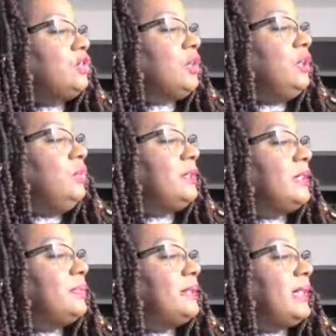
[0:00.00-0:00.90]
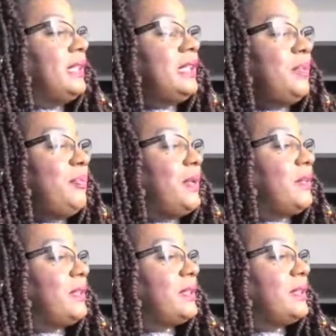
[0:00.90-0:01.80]
Shirley was upset and
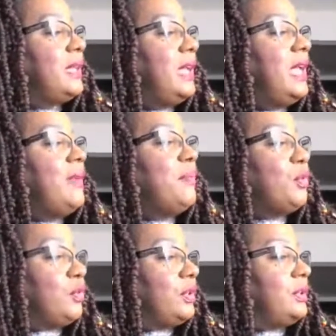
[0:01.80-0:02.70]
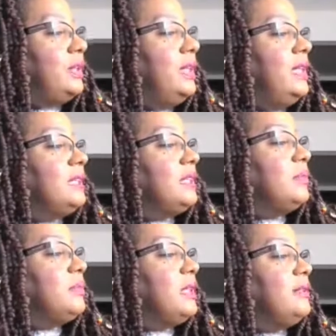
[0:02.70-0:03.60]
embarrassed and bored.
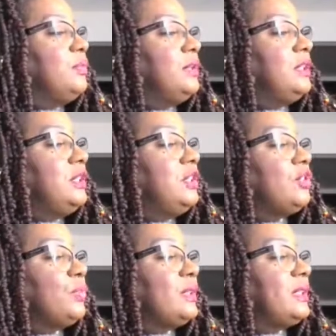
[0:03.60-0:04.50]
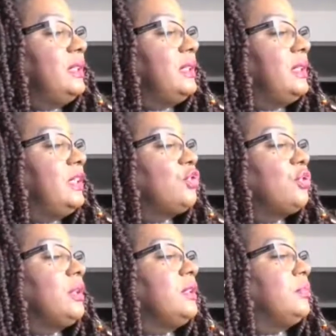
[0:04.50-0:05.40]
Sometimes when the teacher wasn't looking,
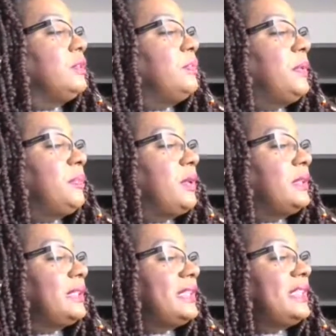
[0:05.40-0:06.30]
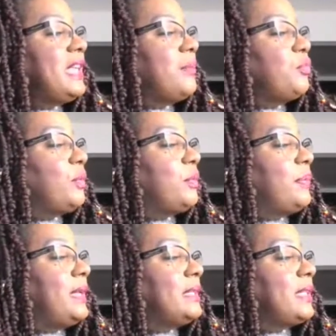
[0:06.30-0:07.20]
Shirley threw spitballs and snapped rubber
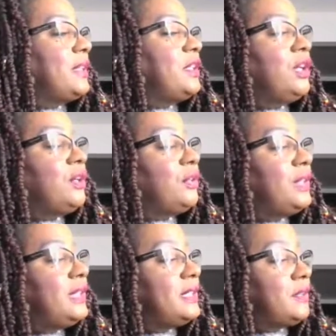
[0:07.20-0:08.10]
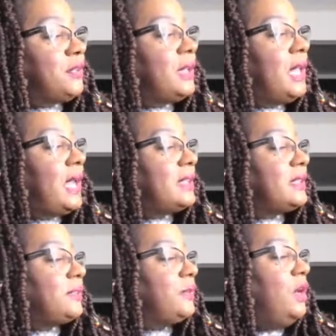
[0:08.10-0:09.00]
bands at the younger kids in her
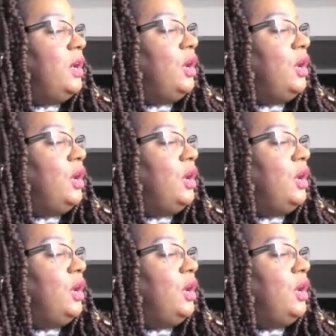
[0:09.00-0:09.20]
class.